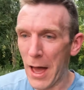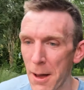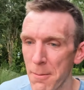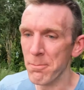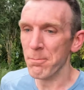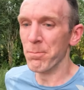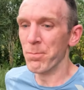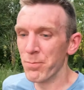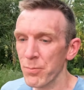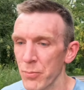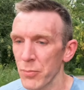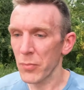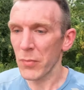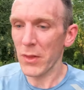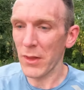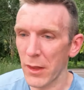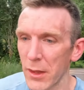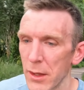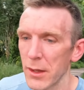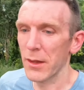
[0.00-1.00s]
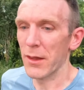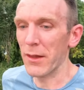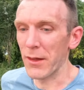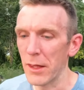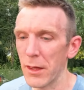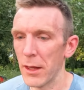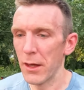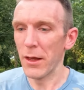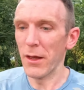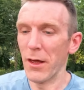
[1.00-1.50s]
um,
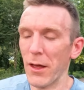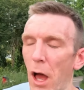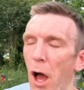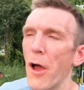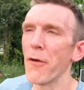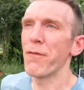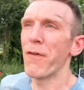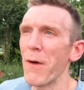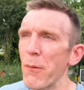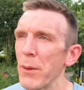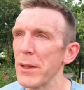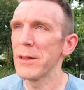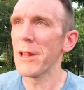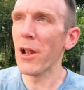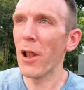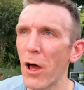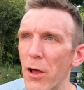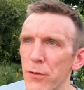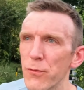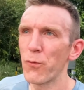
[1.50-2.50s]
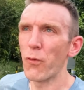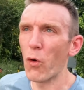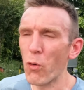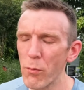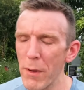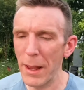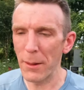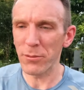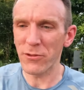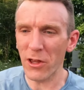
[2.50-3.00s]
I felt in the last
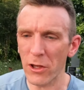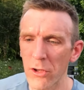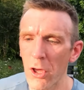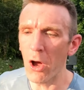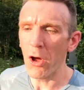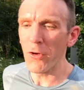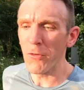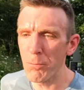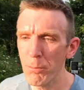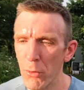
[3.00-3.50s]
four reps I kind